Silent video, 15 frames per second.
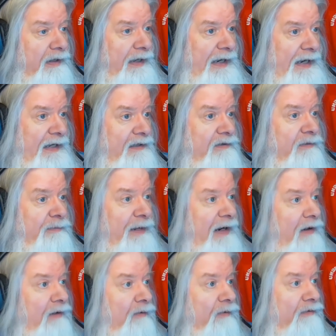had the
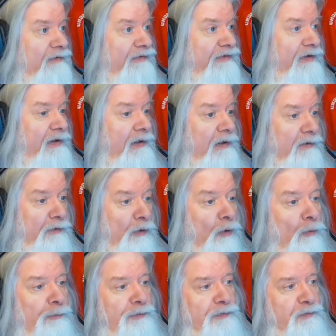power to say,
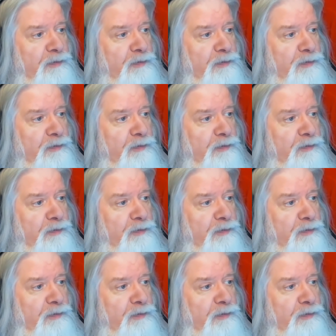nope,